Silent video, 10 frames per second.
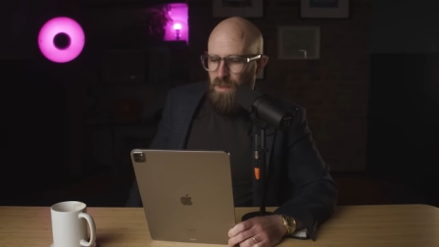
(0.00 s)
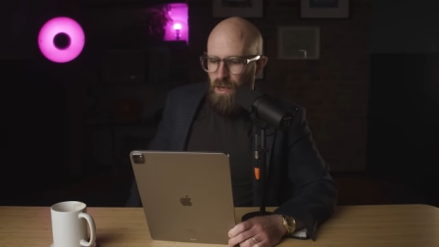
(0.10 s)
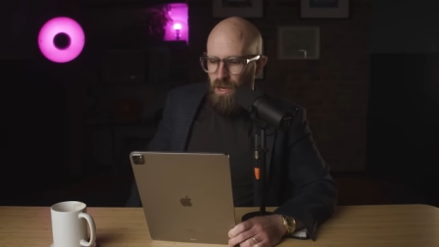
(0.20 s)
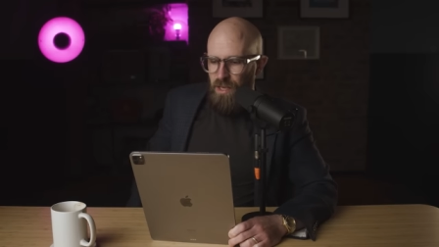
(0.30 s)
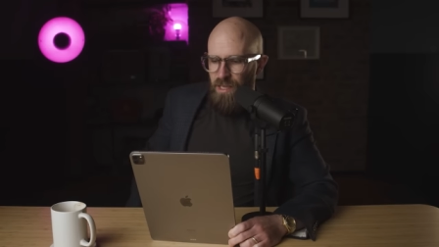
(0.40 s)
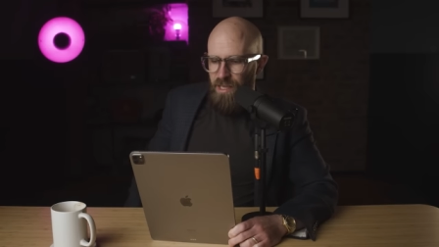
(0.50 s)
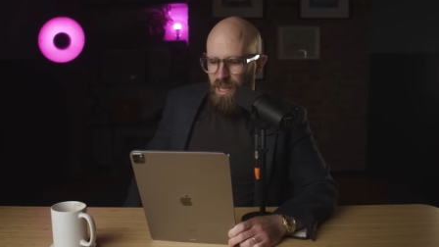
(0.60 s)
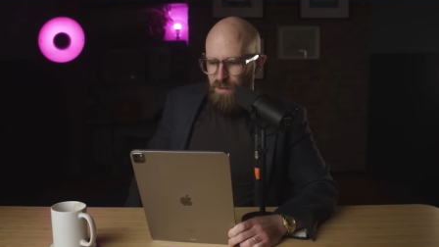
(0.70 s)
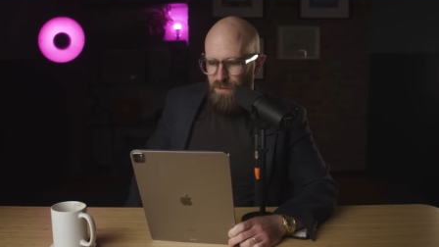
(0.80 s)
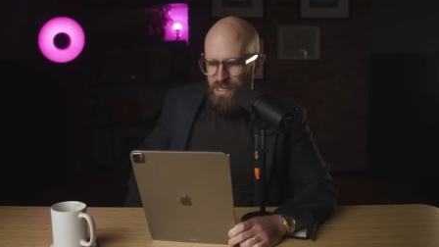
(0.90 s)
though
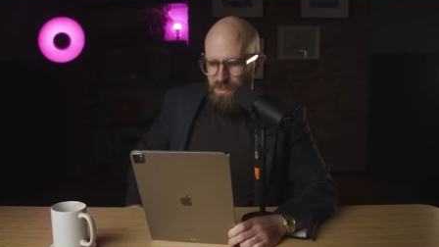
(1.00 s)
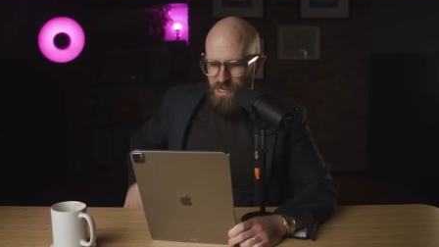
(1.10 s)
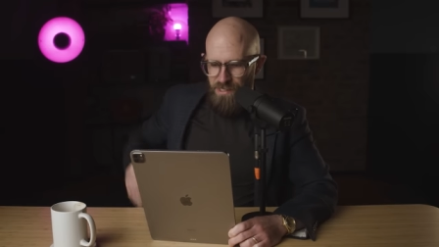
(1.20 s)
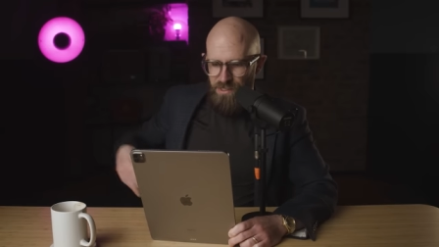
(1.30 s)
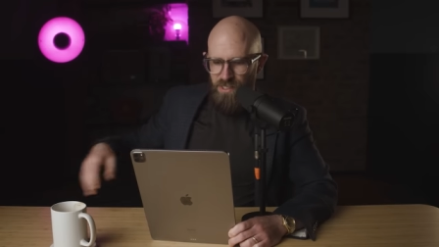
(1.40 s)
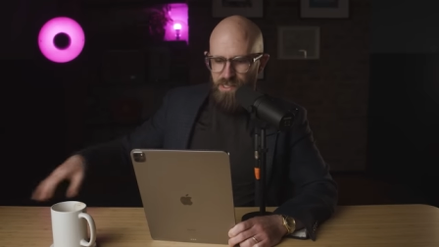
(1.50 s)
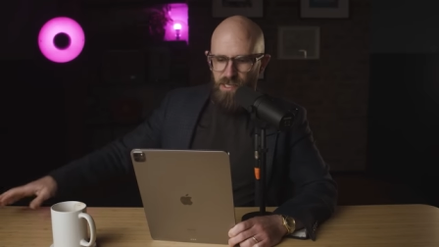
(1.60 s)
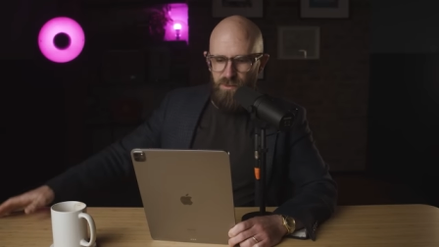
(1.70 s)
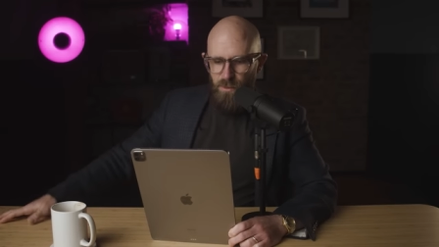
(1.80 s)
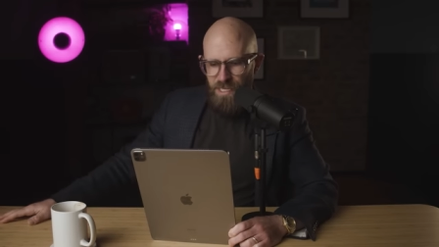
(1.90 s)
if these messages
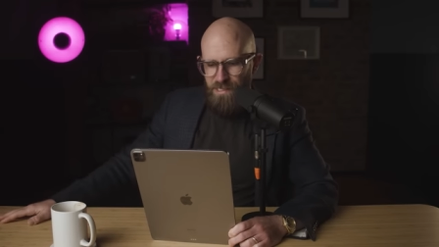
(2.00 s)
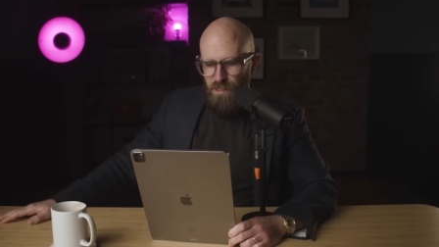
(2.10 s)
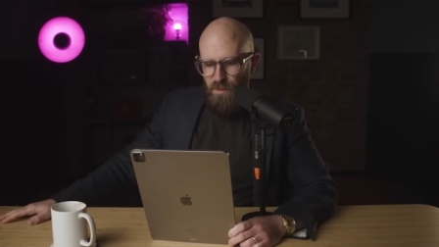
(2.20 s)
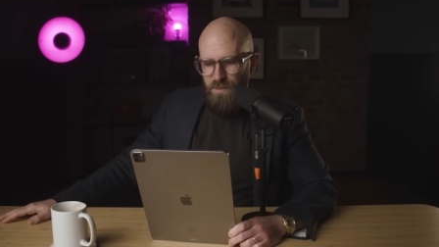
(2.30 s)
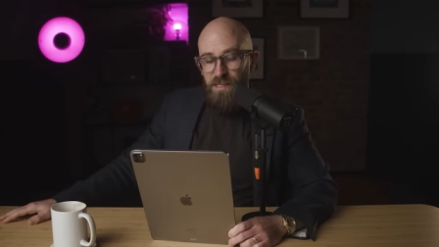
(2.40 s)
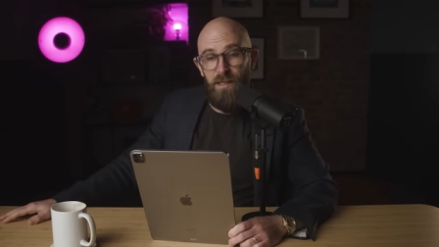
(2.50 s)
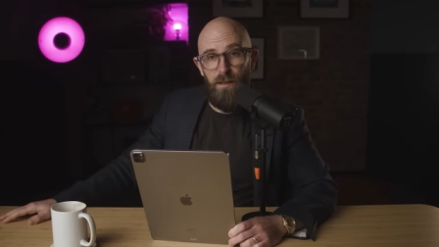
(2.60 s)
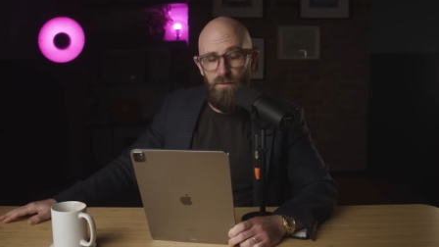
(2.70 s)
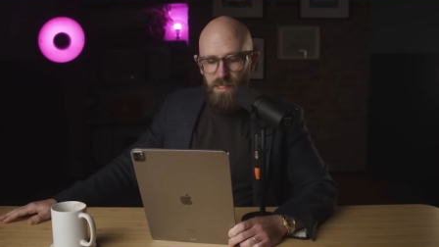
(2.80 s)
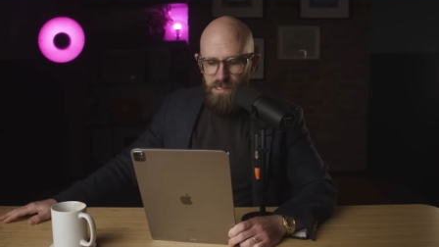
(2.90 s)
are repeated often and
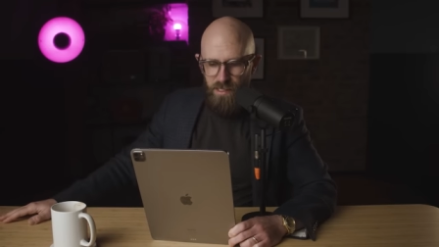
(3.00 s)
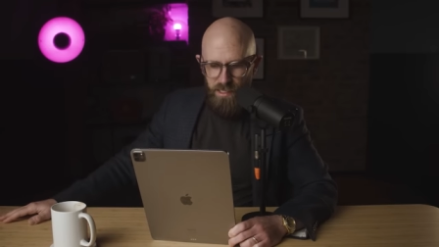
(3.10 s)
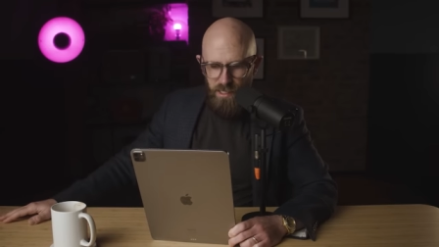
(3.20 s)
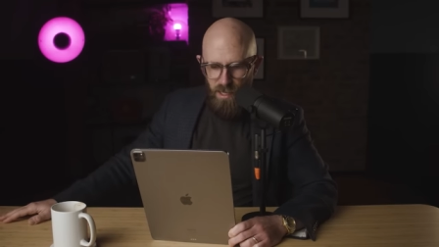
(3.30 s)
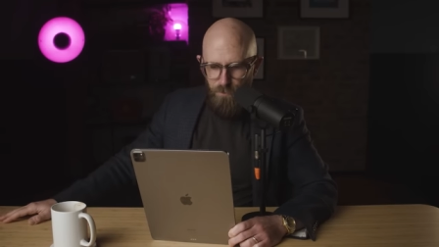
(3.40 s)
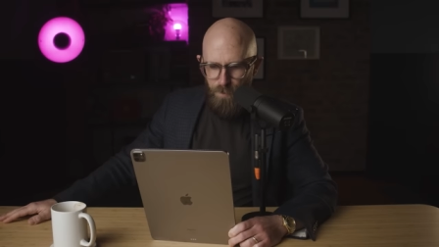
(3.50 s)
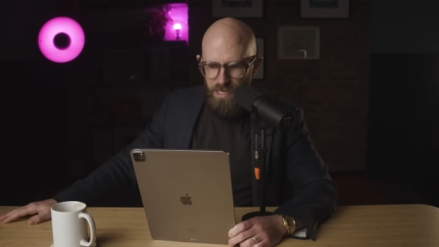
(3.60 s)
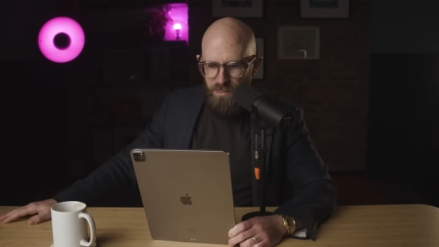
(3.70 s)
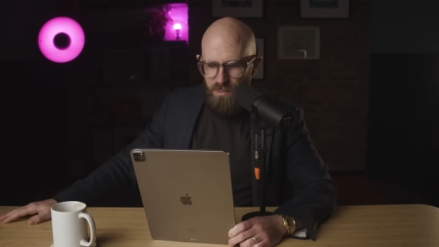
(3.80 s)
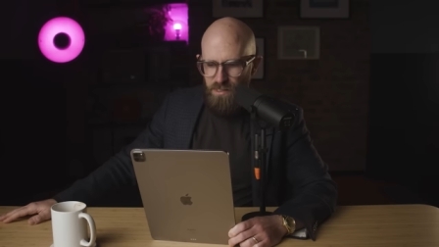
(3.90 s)
convincingly enough,
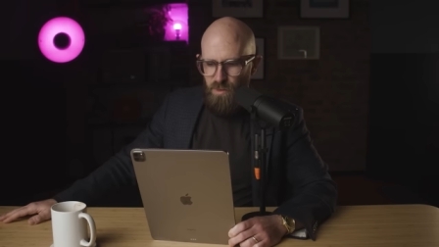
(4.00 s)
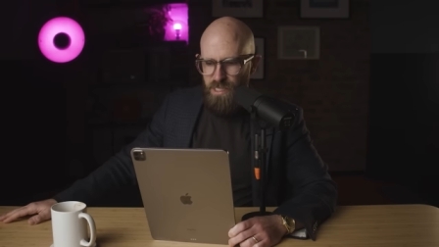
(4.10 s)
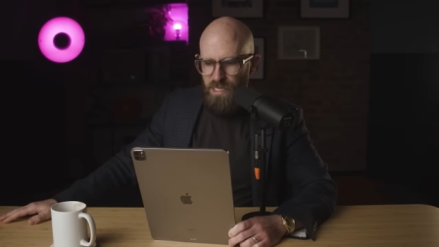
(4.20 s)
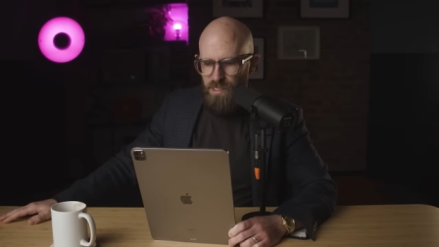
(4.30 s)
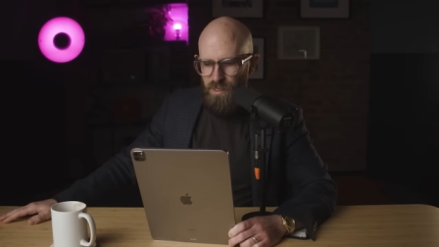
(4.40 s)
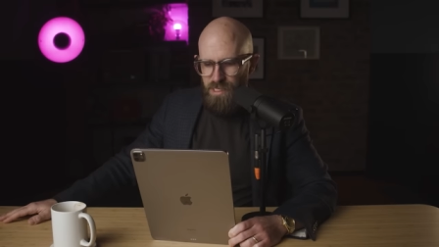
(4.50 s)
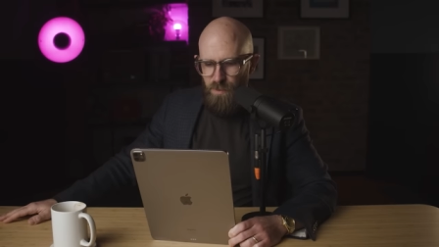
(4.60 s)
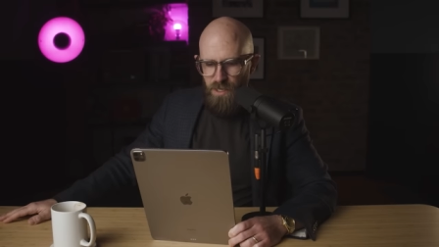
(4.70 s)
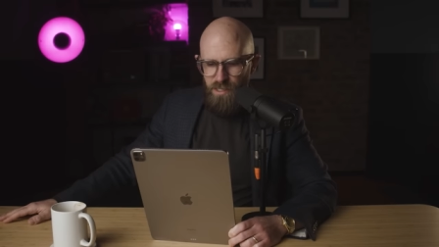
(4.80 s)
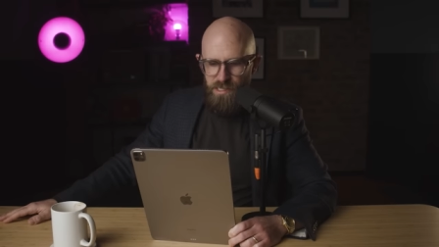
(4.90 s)
patients who are yet to
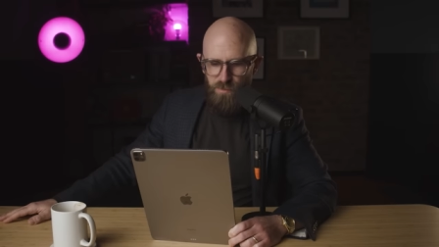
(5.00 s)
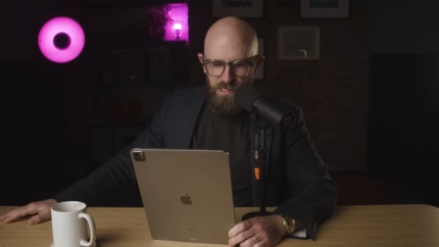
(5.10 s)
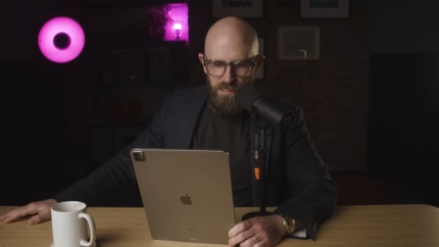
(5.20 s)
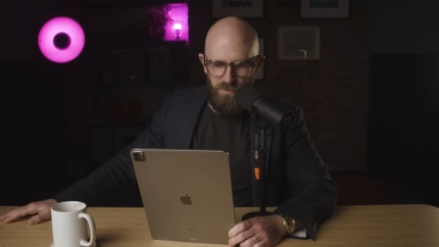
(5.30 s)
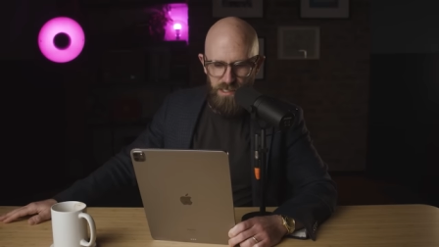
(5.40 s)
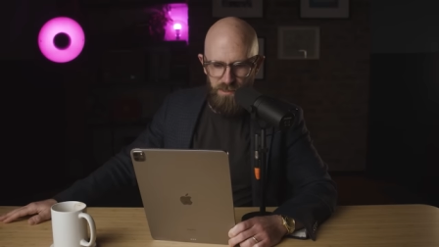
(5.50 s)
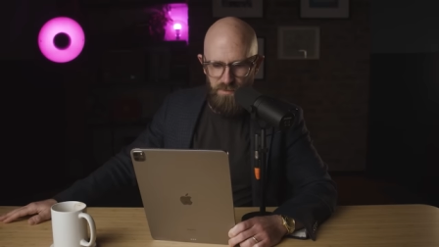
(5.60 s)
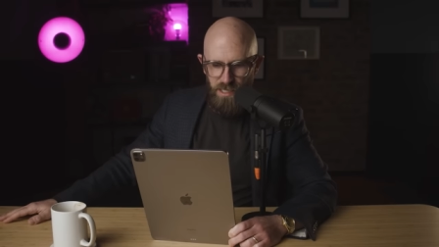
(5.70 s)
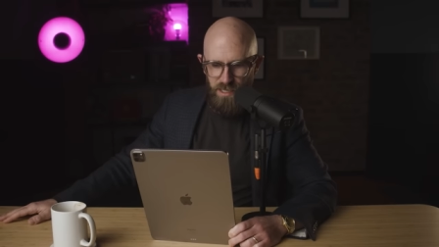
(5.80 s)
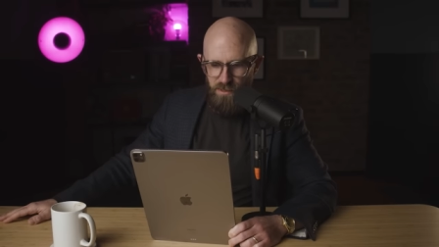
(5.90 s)
experience the positive results
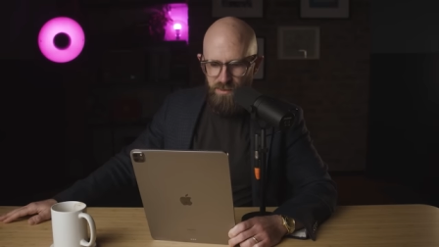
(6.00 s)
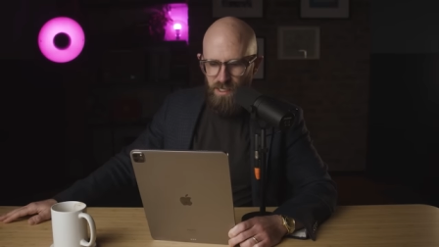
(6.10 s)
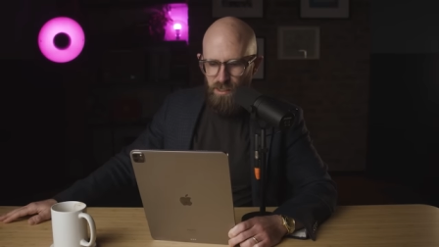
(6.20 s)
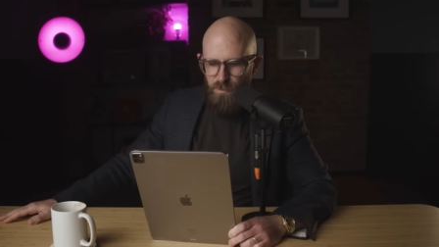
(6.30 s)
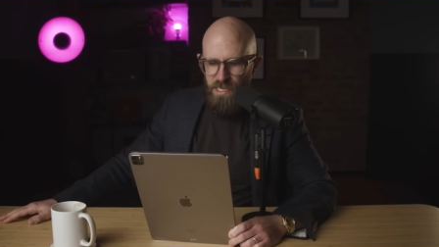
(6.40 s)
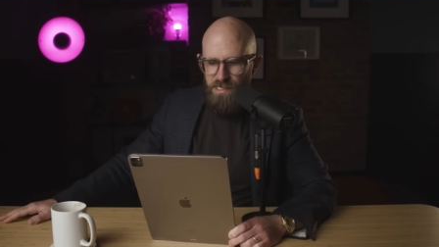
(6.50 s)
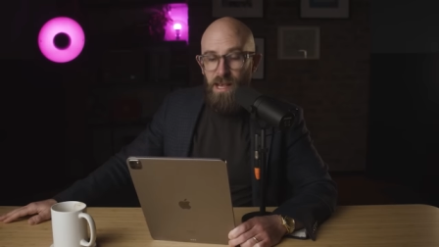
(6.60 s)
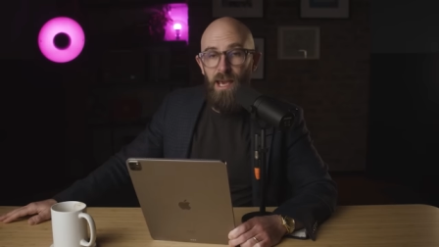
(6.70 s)
of their current therapies